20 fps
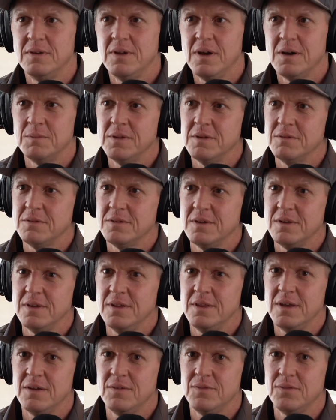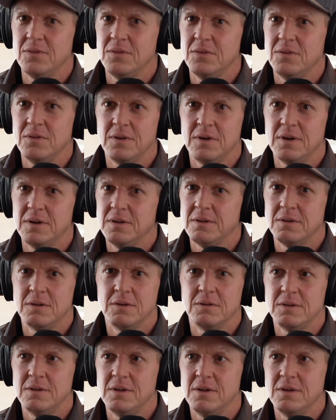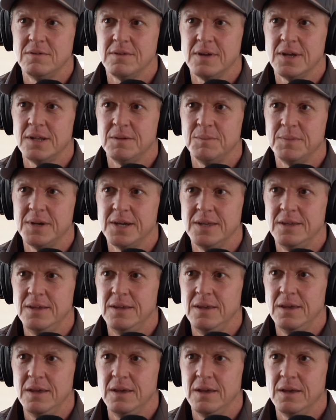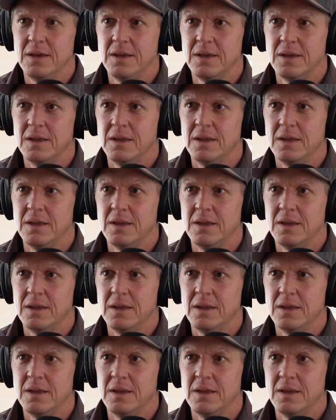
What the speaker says: up. That was only there for God knows how long, about a year.